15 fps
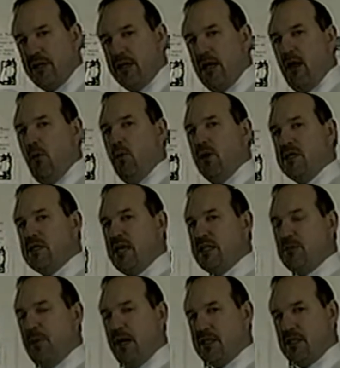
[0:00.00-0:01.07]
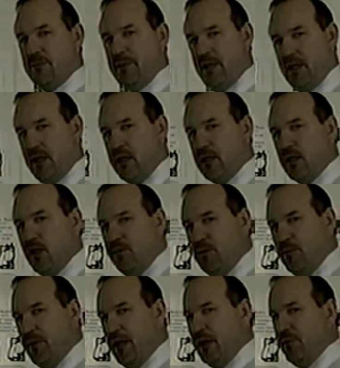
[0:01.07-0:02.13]
it. Whereas that's a possibility in the
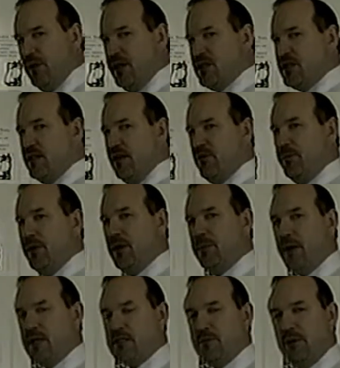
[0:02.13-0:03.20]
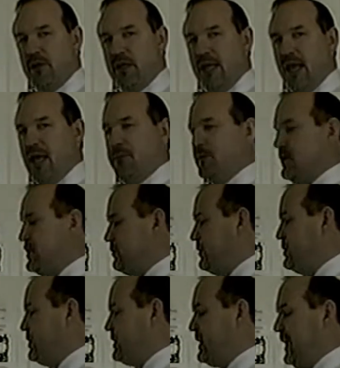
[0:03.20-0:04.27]
human being, but it has never been a possibility in the animal because
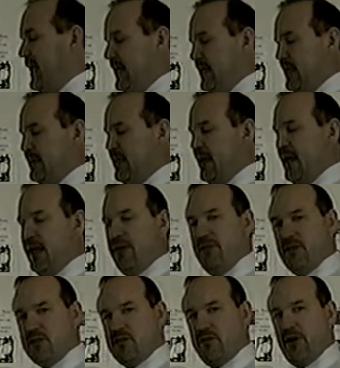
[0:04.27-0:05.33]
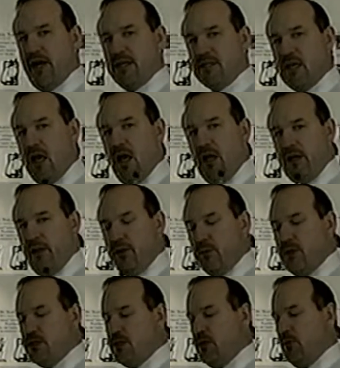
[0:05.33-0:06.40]
we just can't get the head of this device. Another
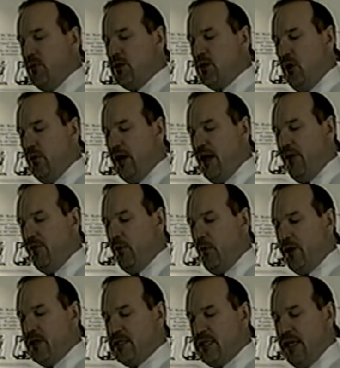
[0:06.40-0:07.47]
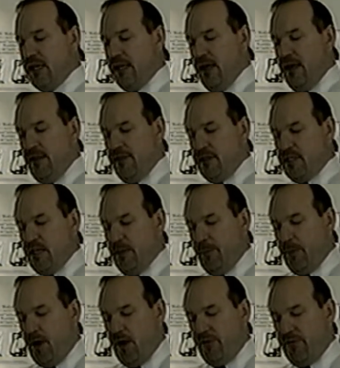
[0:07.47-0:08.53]
reason that we don't ever want to take the
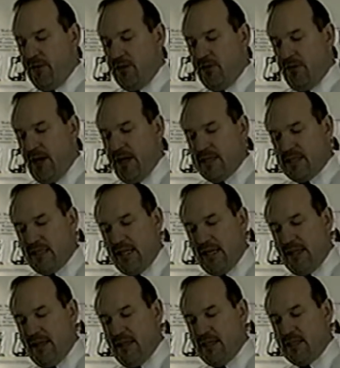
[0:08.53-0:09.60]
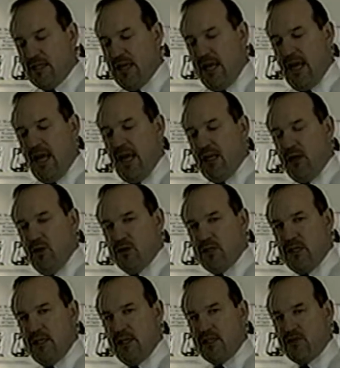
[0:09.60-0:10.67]
tip off the device like this and use
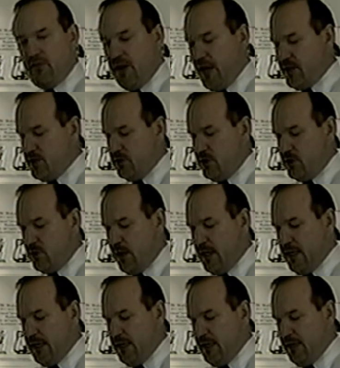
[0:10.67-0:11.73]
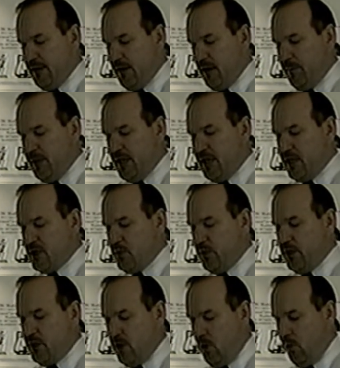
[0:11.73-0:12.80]
it in this fashion to try to get in there, because
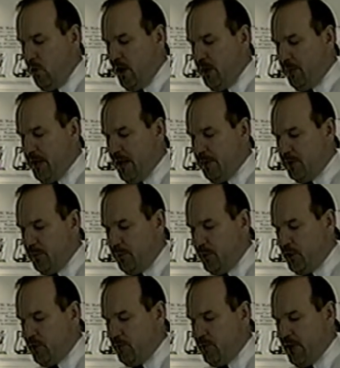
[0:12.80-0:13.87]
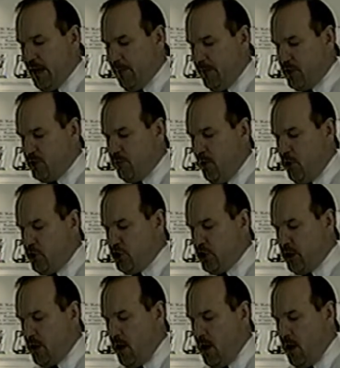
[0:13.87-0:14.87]
we don't want to be able to put that much motion